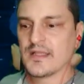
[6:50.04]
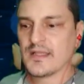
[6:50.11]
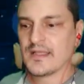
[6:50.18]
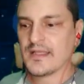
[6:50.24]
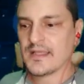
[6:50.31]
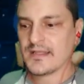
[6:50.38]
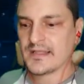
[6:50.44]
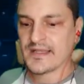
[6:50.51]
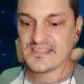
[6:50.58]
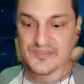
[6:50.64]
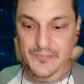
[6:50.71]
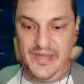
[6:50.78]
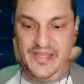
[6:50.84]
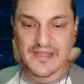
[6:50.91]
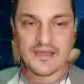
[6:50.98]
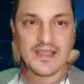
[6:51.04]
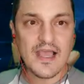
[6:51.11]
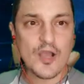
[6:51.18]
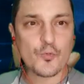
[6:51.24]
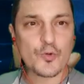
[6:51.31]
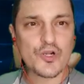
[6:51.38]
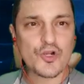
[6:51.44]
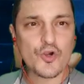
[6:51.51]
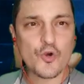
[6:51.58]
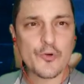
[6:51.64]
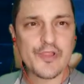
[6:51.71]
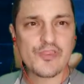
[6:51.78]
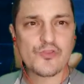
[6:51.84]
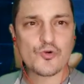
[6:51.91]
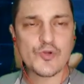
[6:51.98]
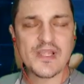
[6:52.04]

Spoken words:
and explain how we're going through